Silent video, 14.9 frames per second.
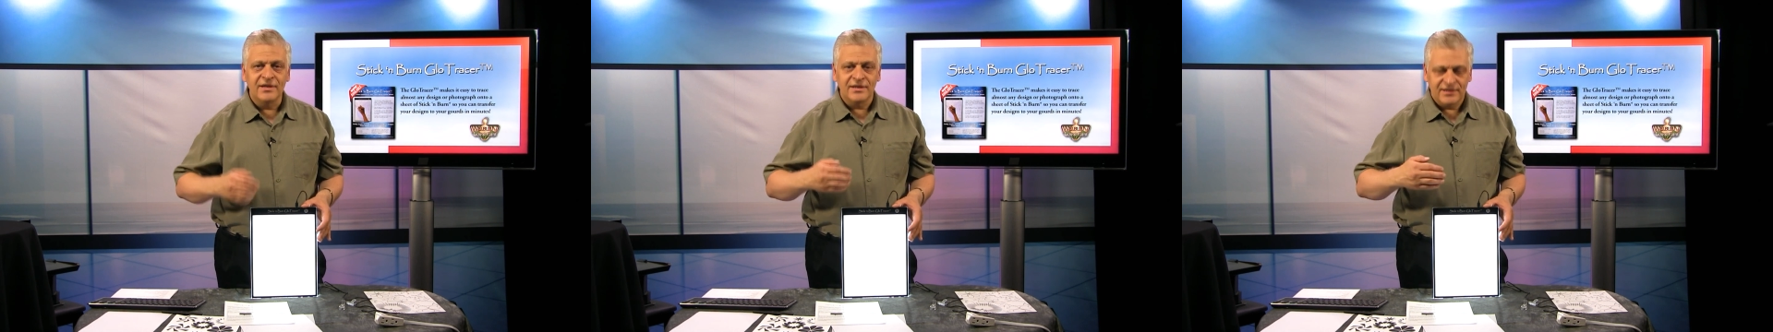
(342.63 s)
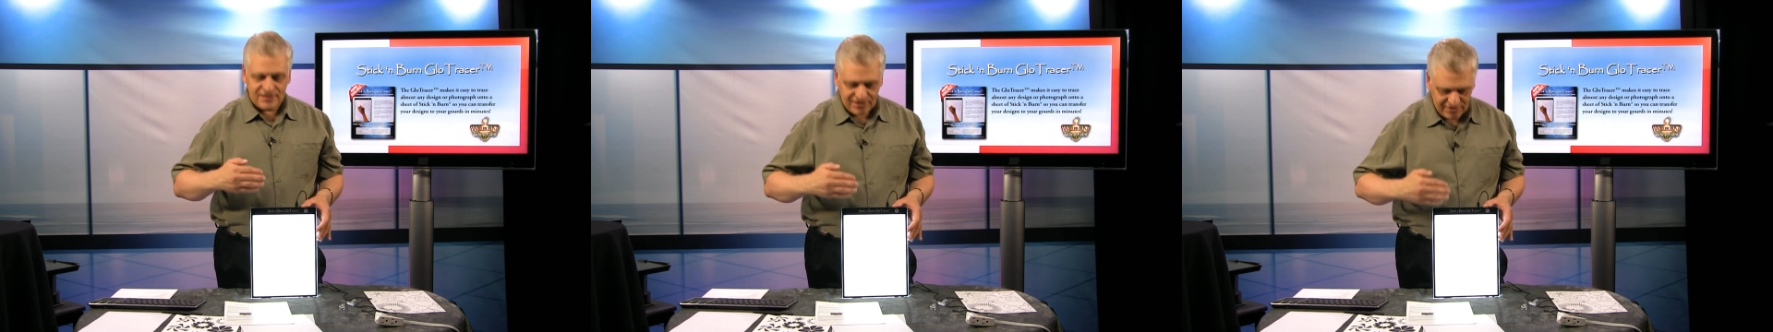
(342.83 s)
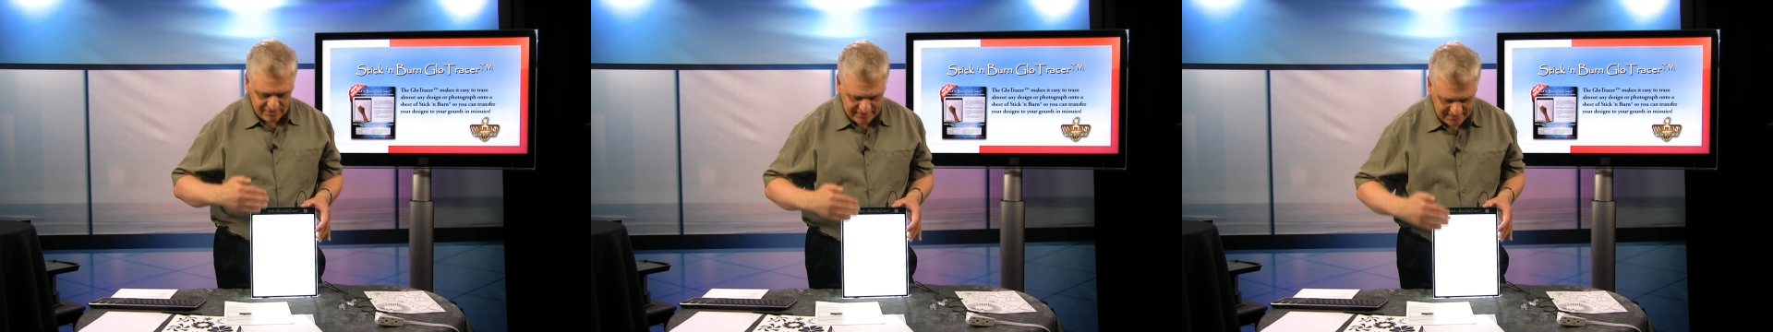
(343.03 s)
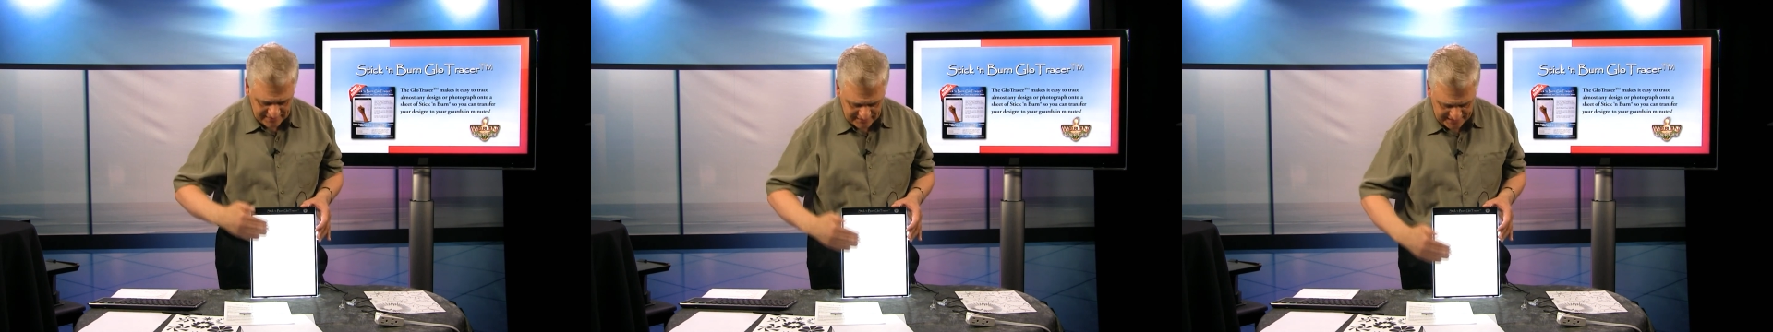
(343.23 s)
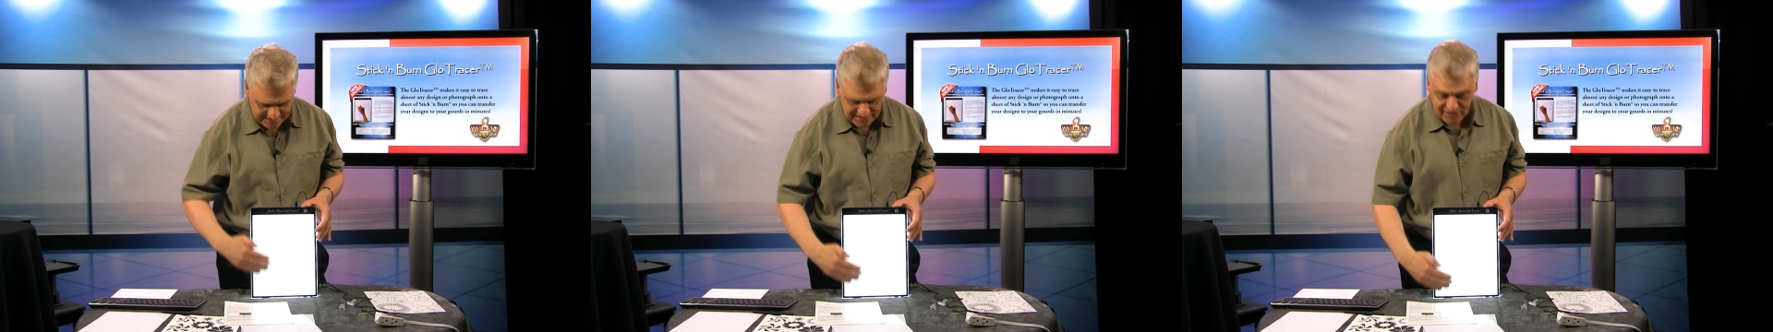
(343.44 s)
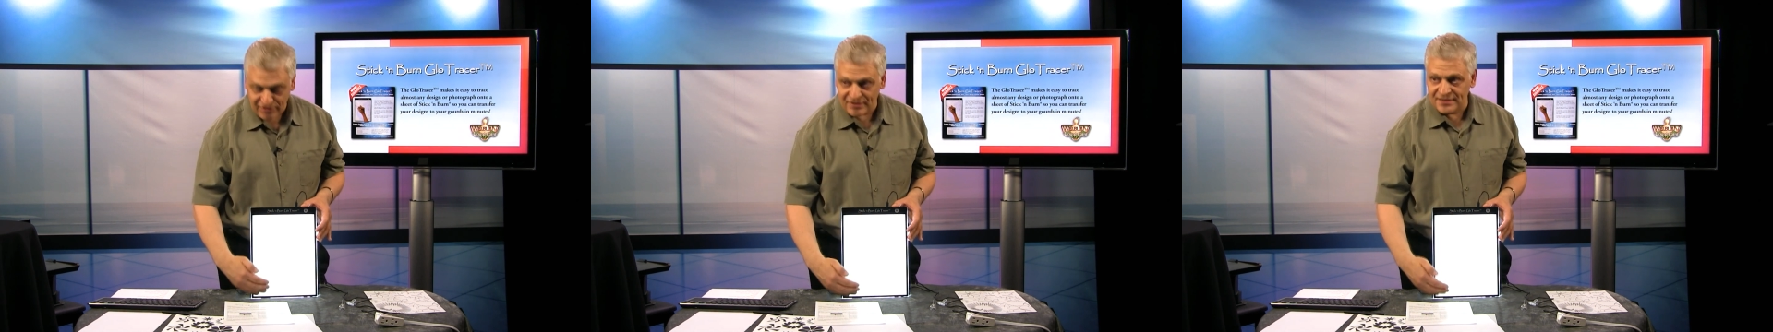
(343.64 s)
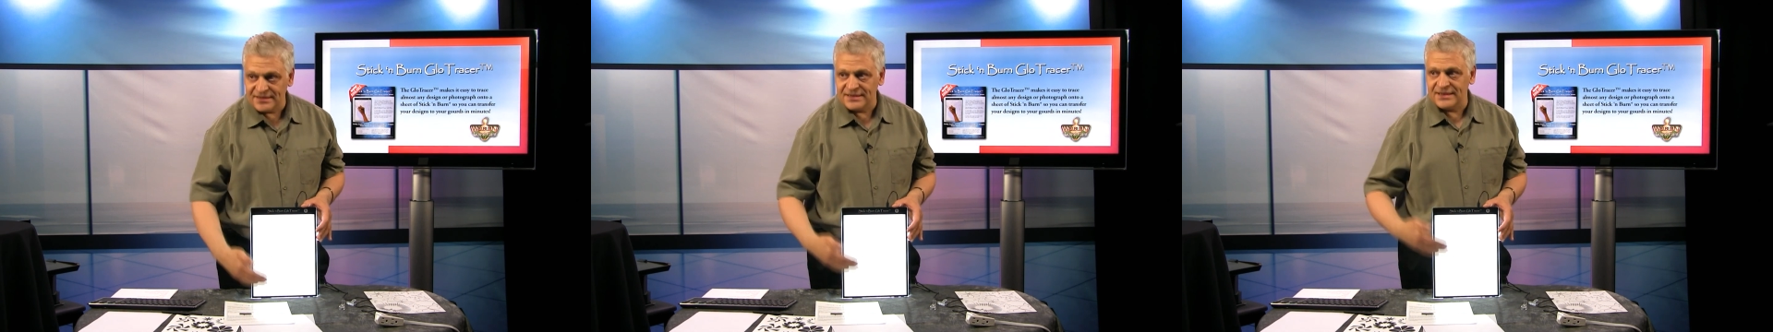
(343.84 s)
so the lighting you
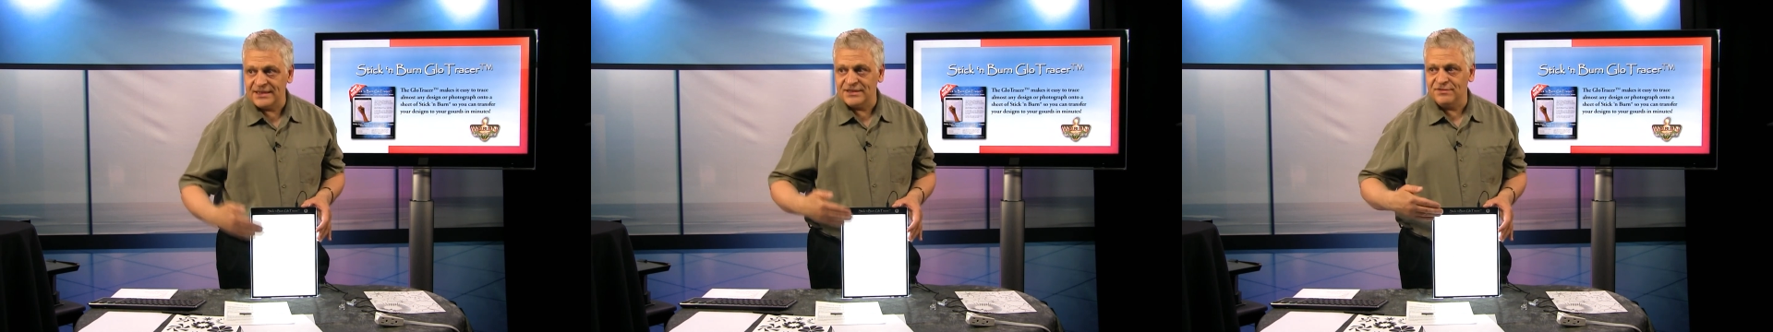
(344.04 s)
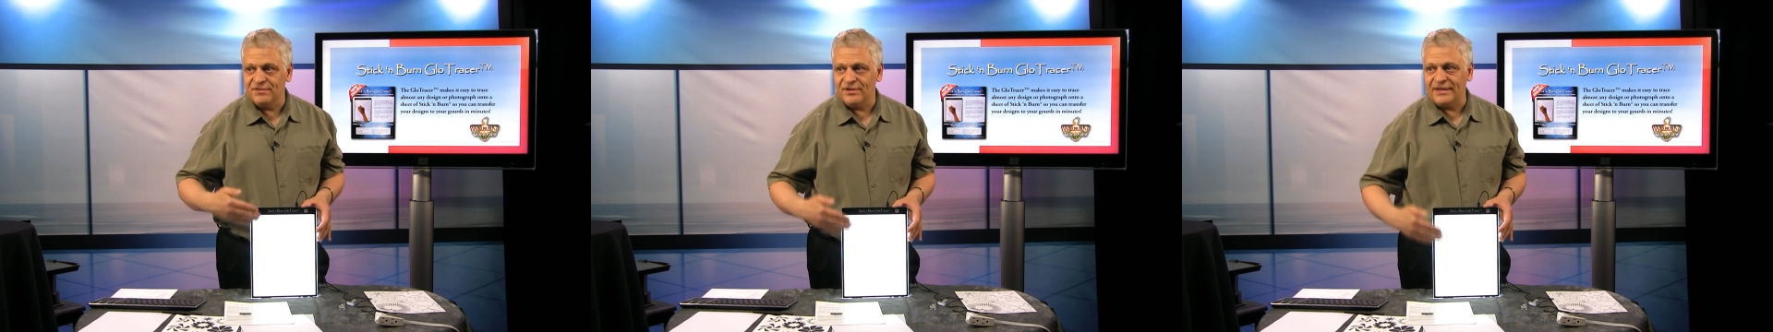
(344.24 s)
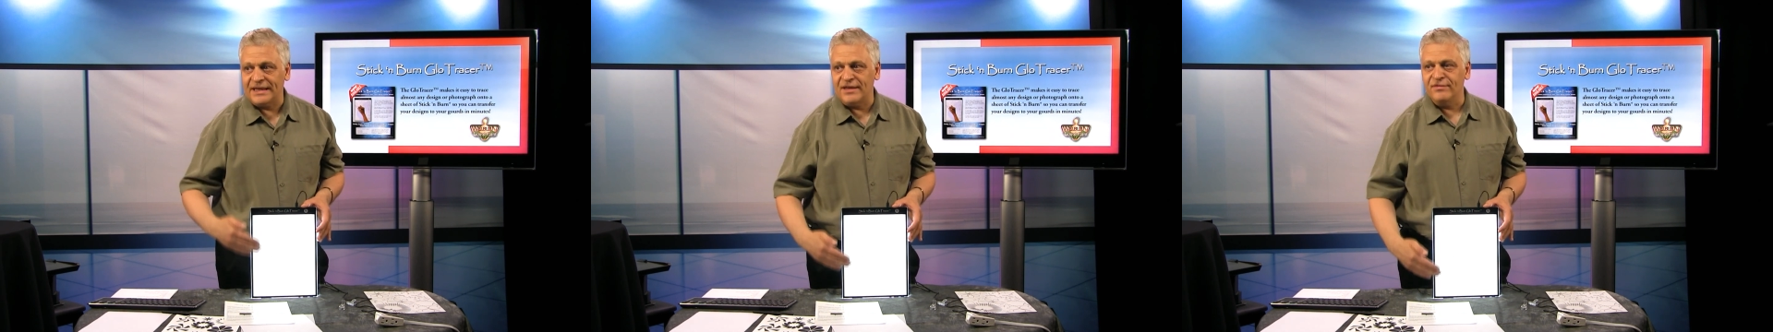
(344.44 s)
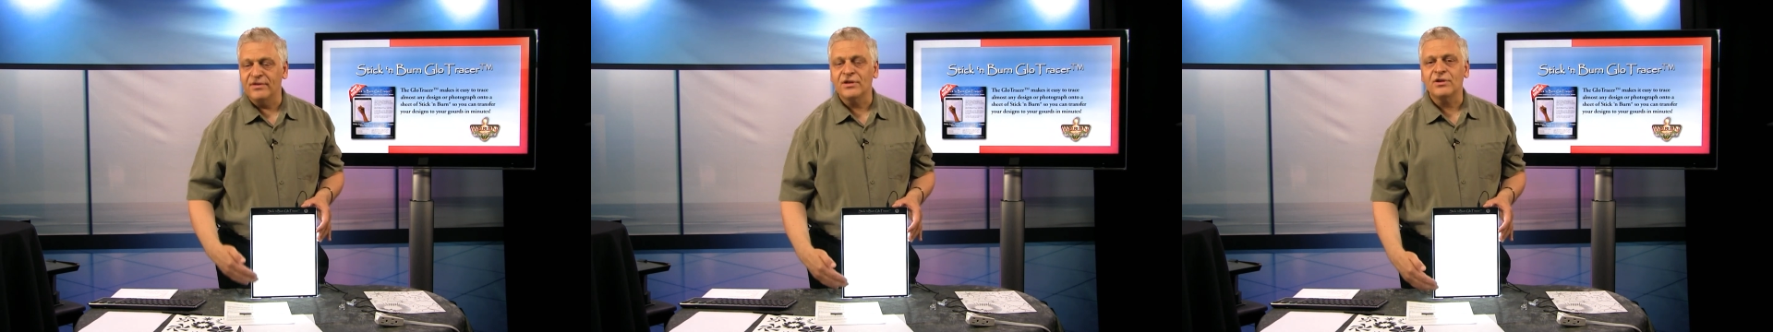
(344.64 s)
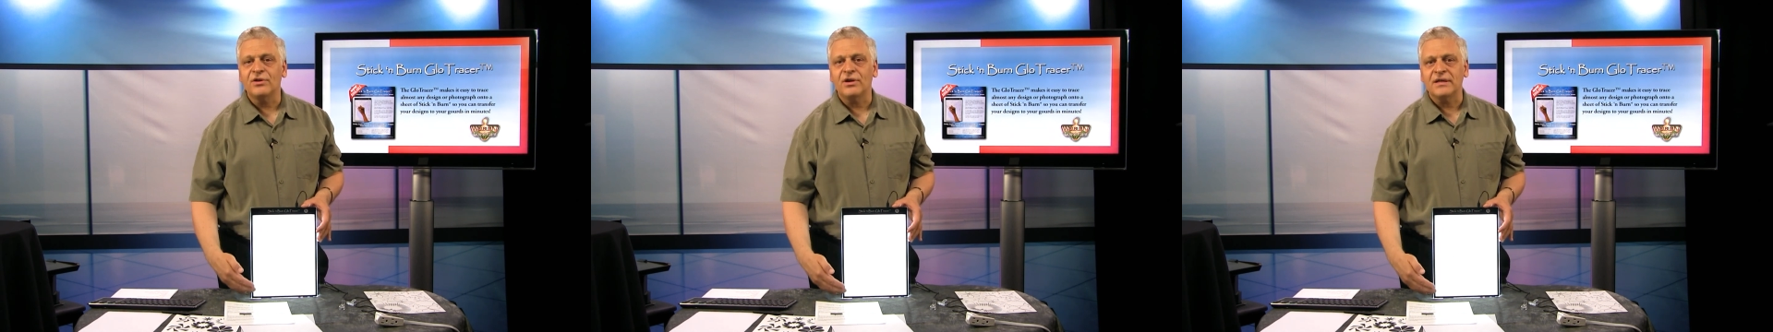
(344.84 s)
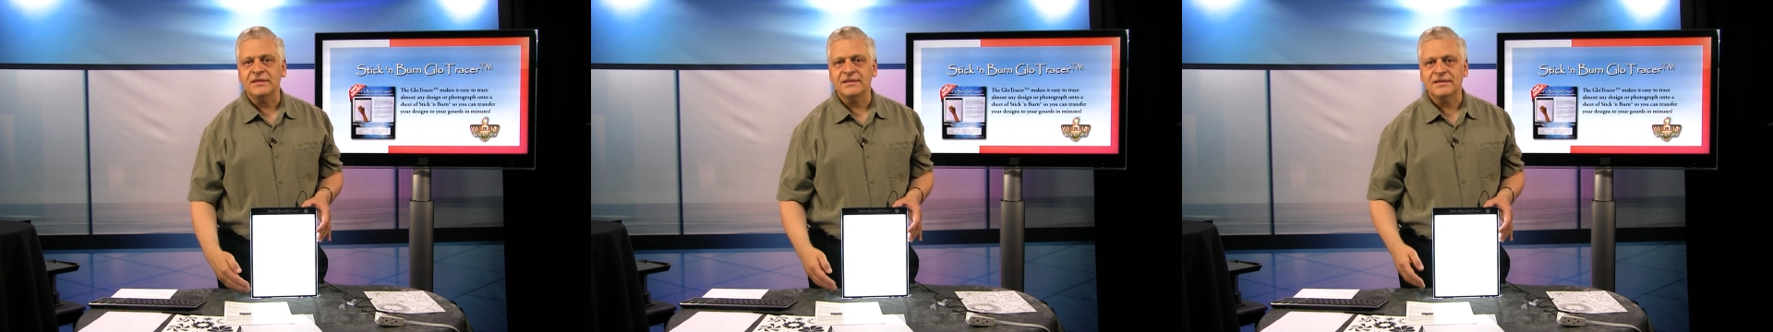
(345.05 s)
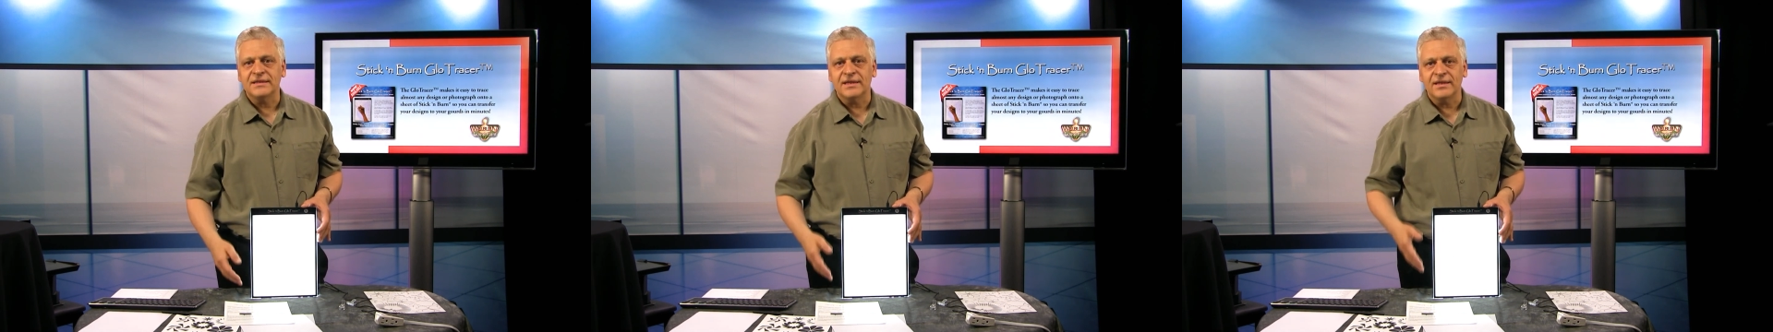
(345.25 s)
can see is very even
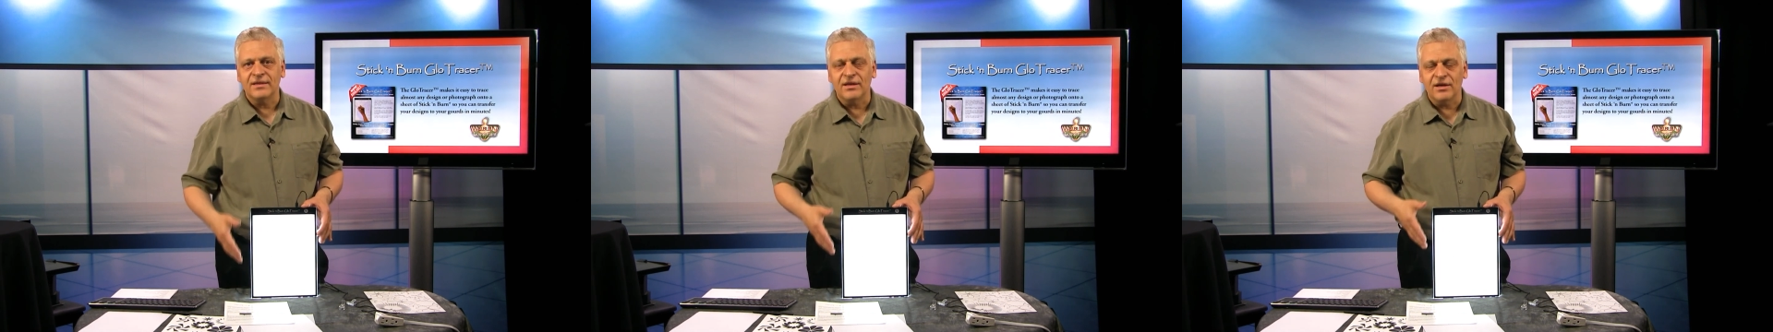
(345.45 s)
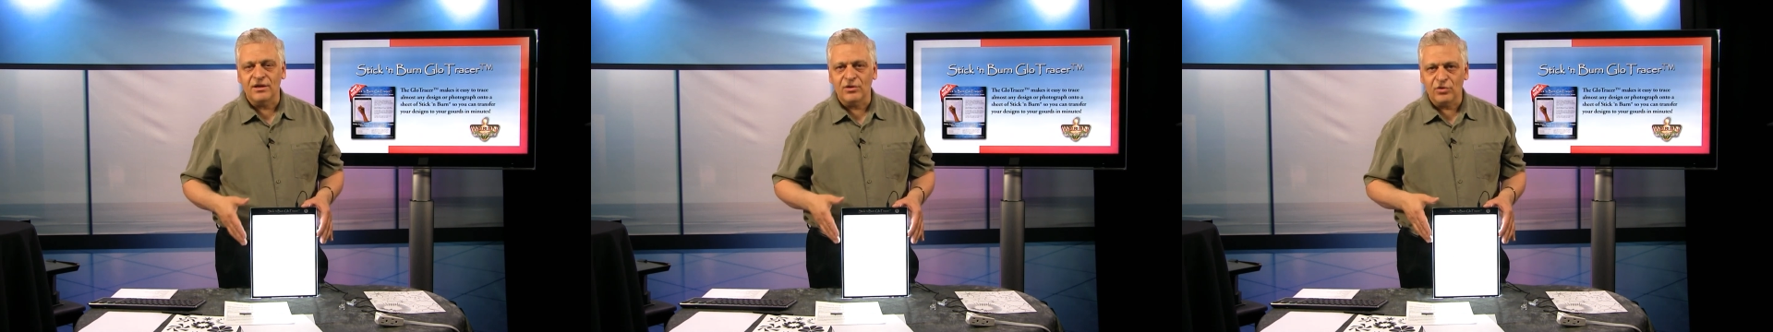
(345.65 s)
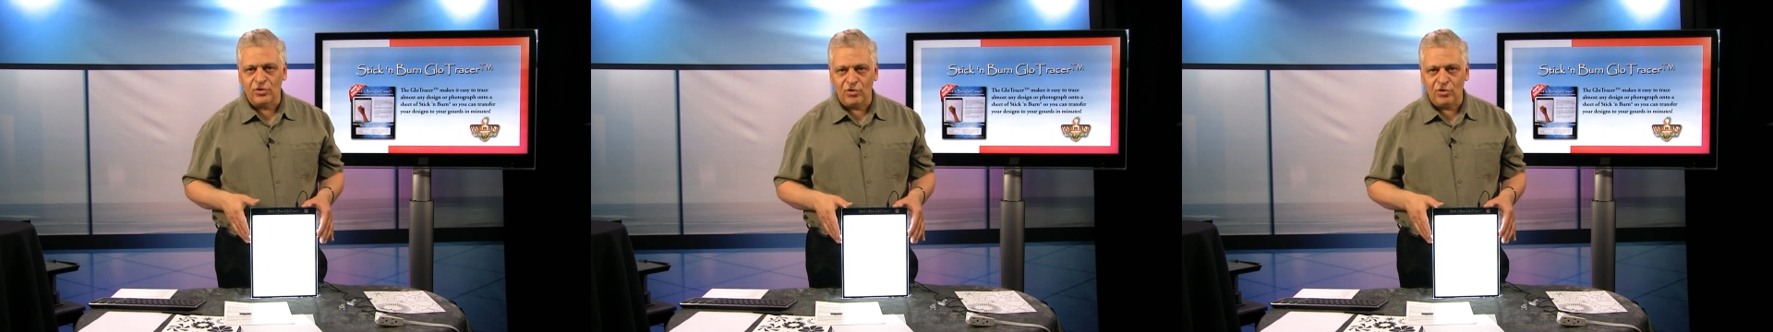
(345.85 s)
across the